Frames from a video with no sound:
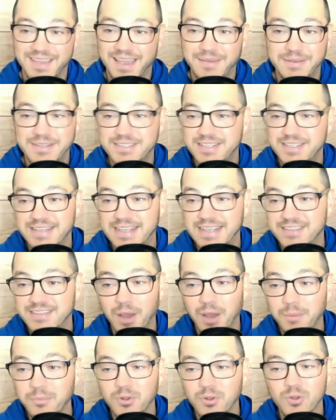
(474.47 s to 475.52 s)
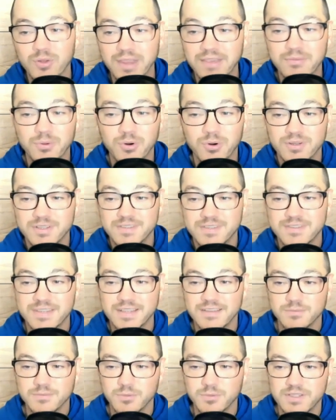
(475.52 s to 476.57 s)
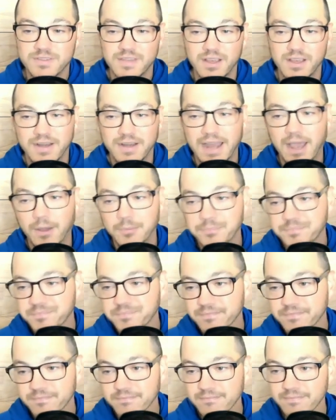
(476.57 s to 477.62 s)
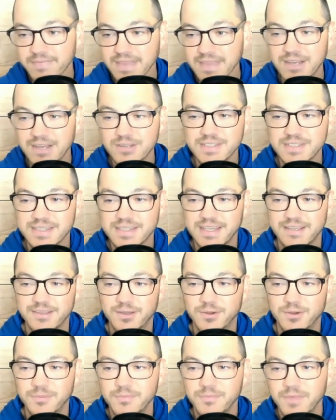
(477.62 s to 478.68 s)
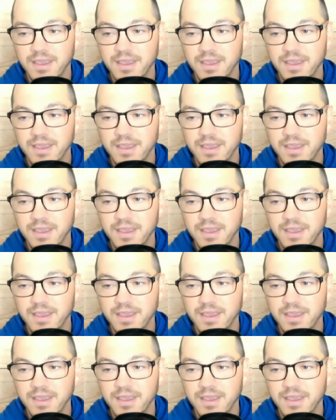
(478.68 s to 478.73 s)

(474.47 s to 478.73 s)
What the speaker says: I mean, it's unbelievable to see the splits there. Now, here's the thing though.